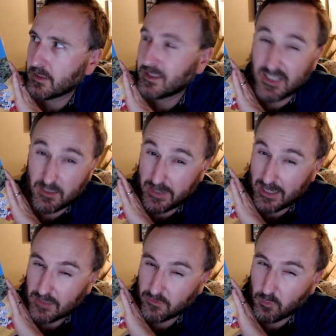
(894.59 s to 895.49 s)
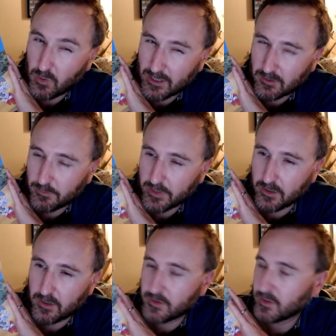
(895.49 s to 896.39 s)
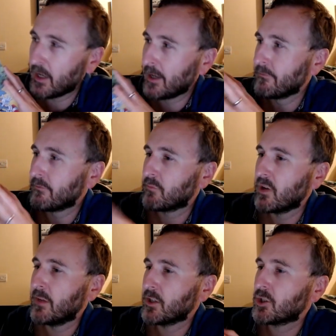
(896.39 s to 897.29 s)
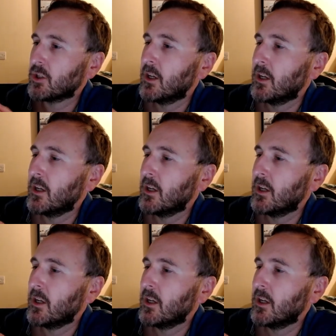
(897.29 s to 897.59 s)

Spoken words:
disappeared for a while because pretty much